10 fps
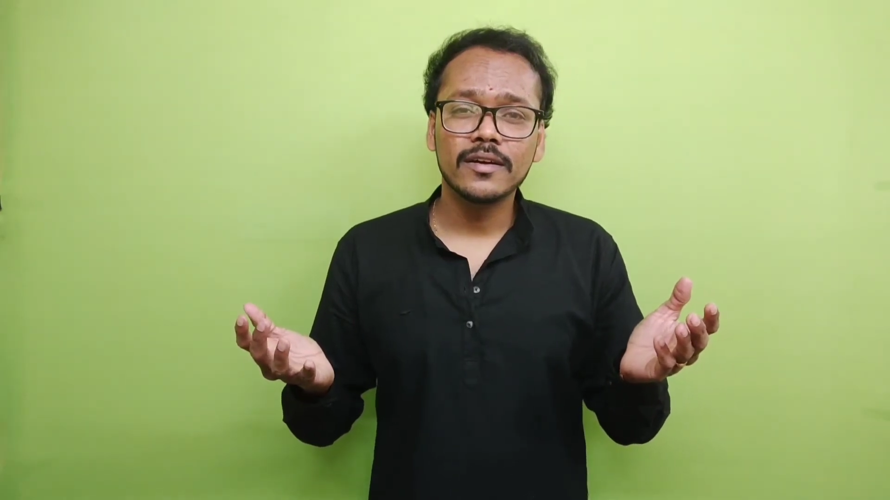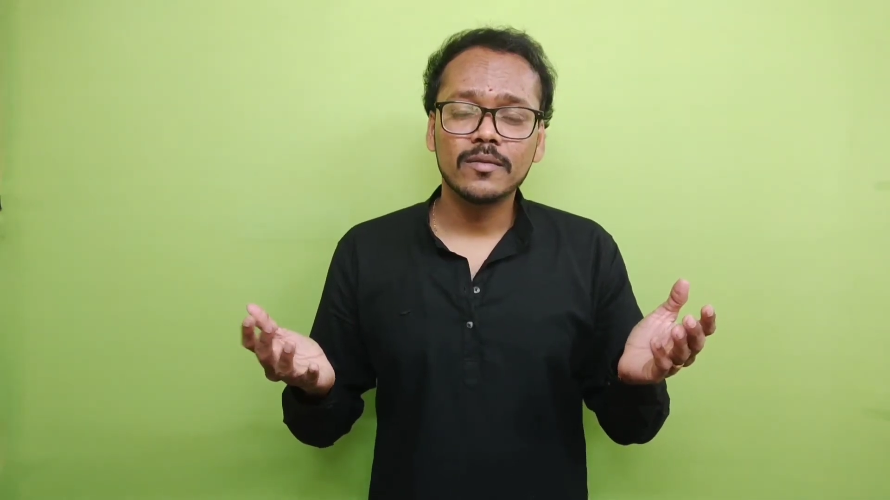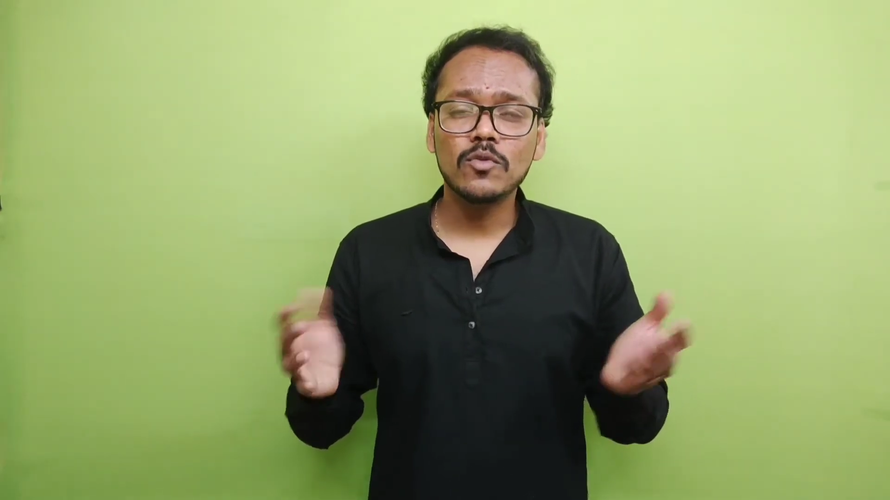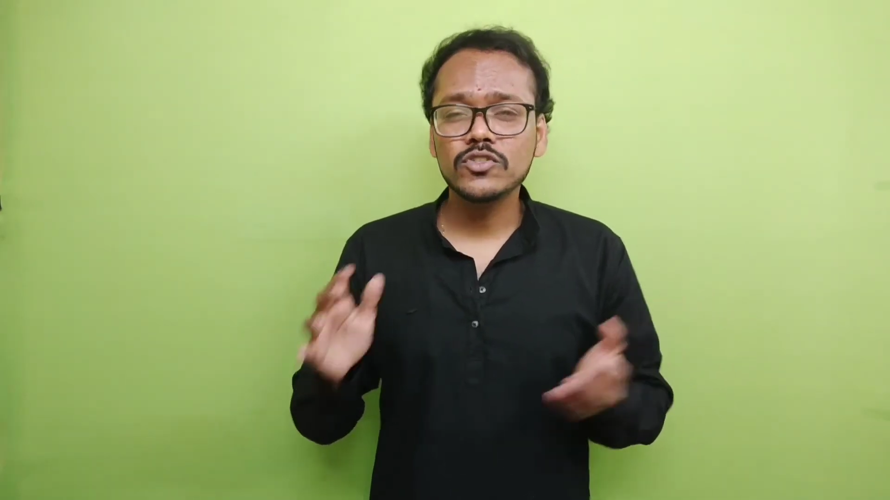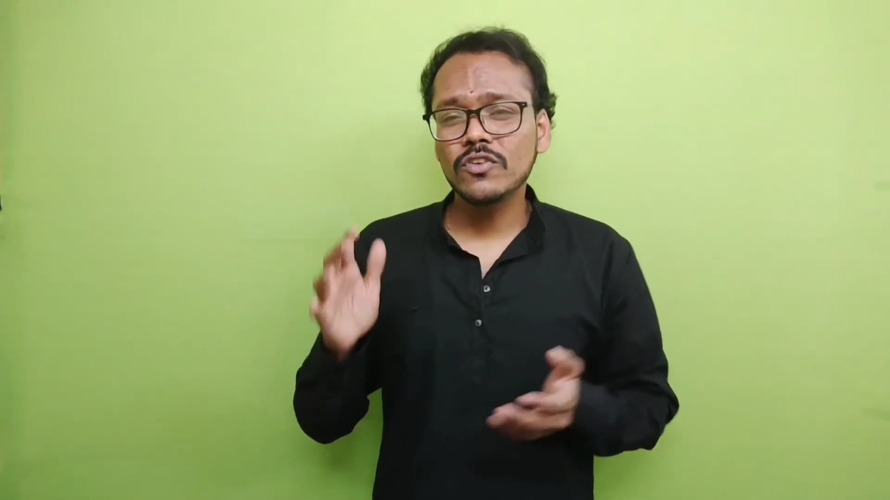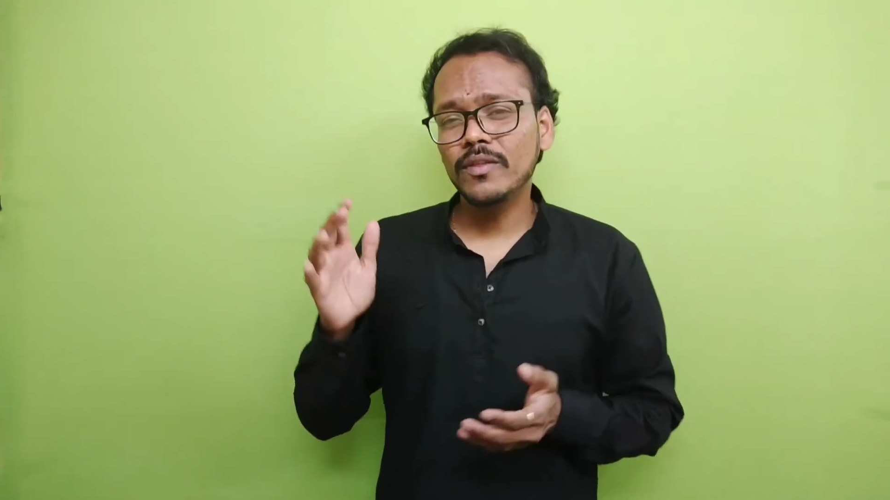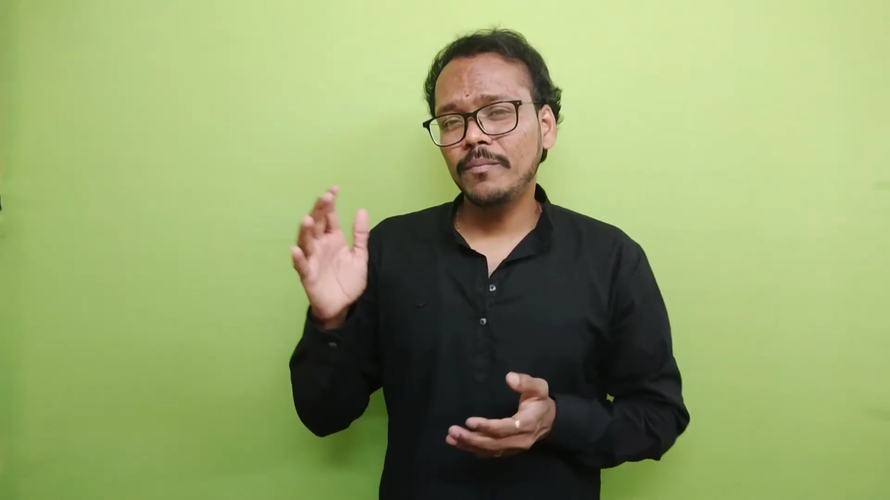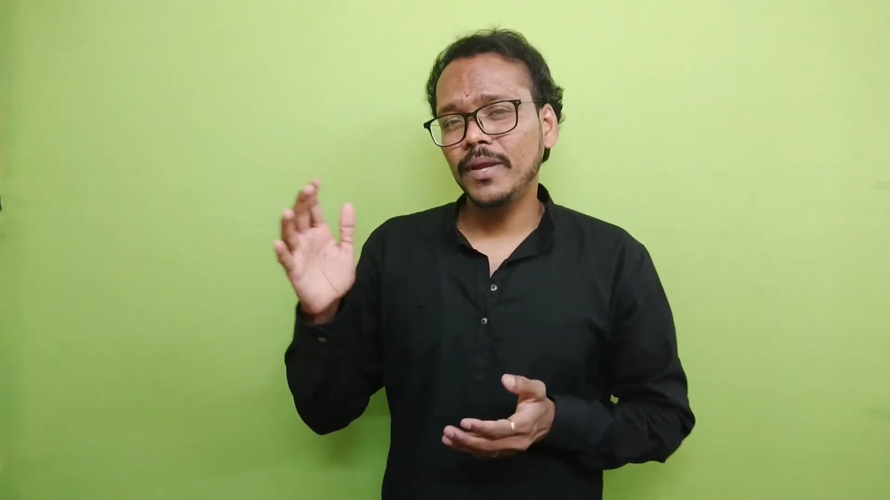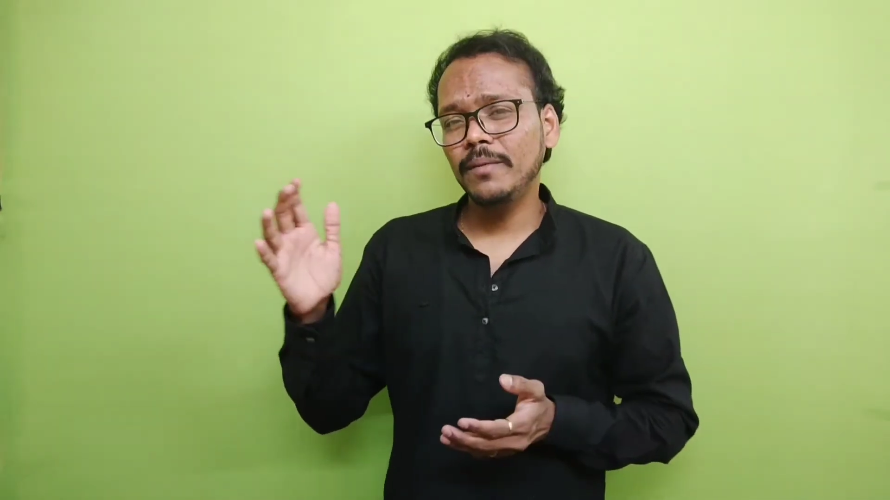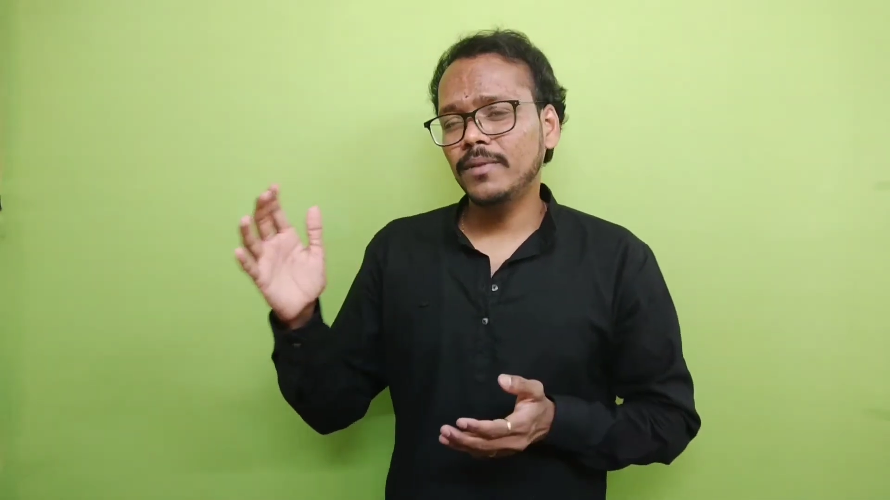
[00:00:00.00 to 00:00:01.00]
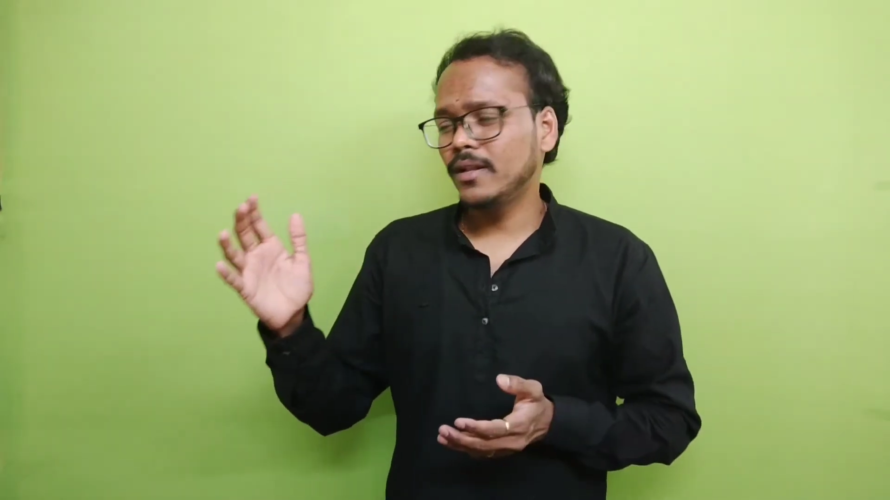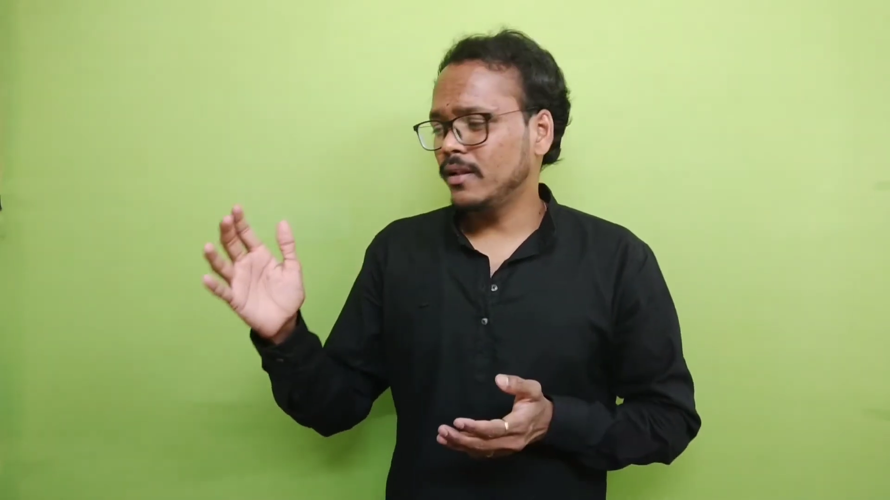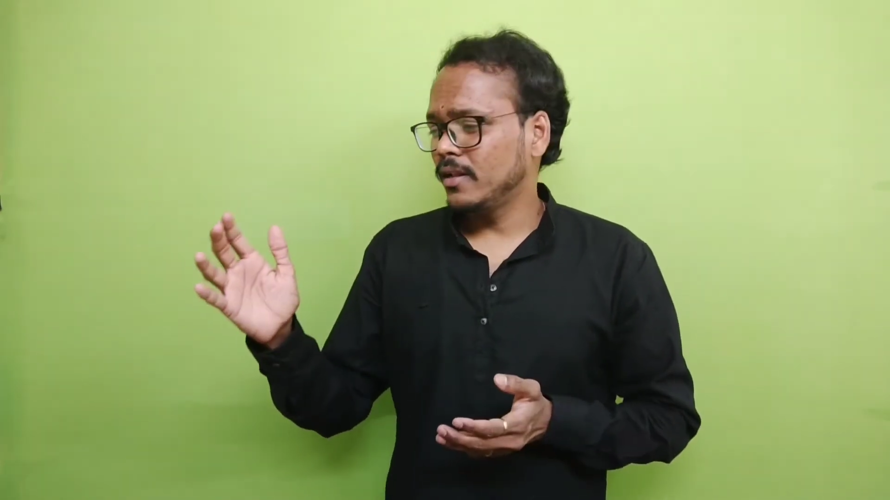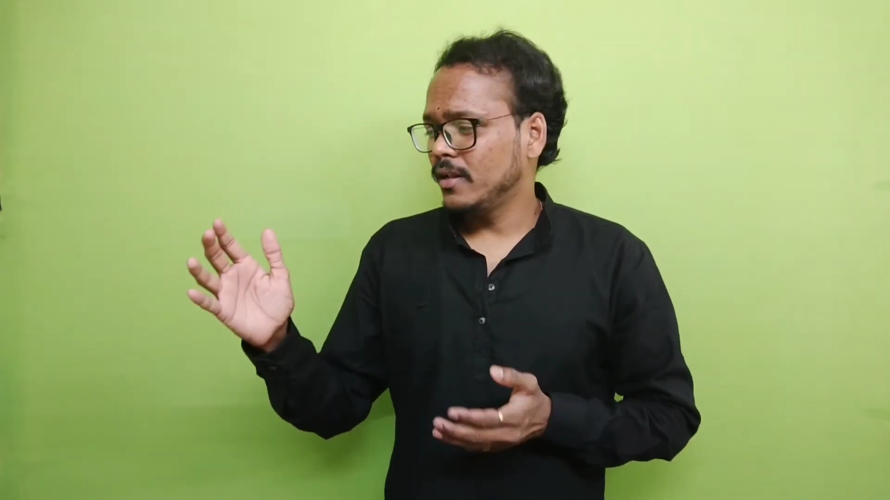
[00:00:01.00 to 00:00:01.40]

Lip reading: Most of the people,